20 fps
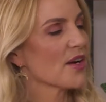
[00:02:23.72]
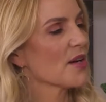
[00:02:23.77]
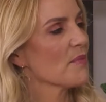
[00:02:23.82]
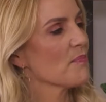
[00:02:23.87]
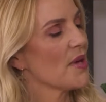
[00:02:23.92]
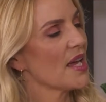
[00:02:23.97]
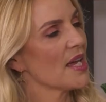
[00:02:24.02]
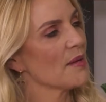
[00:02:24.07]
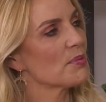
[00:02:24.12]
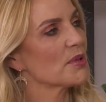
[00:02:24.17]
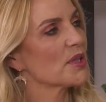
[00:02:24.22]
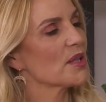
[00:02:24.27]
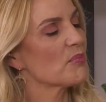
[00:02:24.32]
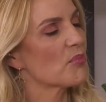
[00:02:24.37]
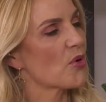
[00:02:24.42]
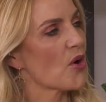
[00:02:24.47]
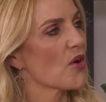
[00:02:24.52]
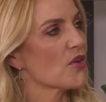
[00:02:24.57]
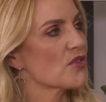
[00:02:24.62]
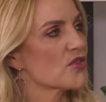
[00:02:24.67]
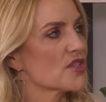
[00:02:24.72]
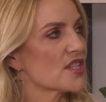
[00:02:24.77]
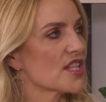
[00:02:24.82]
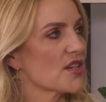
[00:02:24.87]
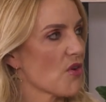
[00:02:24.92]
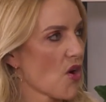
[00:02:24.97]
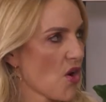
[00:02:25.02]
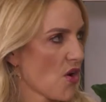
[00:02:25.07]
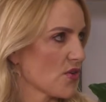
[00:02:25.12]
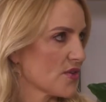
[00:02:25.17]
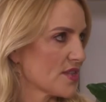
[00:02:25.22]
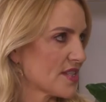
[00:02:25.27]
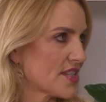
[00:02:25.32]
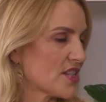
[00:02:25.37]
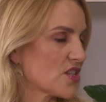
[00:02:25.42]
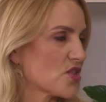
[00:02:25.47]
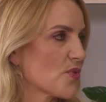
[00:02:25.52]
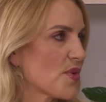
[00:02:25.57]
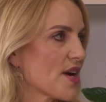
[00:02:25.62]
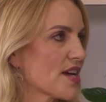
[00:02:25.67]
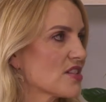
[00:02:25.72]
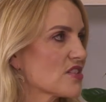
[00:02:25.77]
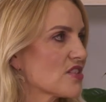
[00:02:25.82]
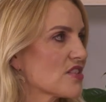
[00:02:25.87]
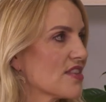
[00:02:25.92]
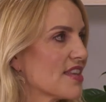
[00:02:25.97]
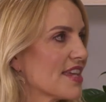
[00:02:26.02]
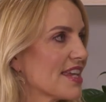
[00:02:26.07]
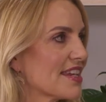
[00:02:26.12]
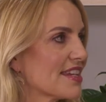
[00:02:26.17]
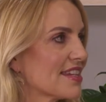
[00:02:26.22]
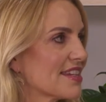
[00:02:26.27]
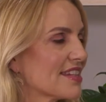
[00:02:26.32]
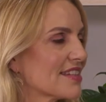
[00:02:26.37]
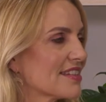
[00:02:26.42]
can people approach their own situation then?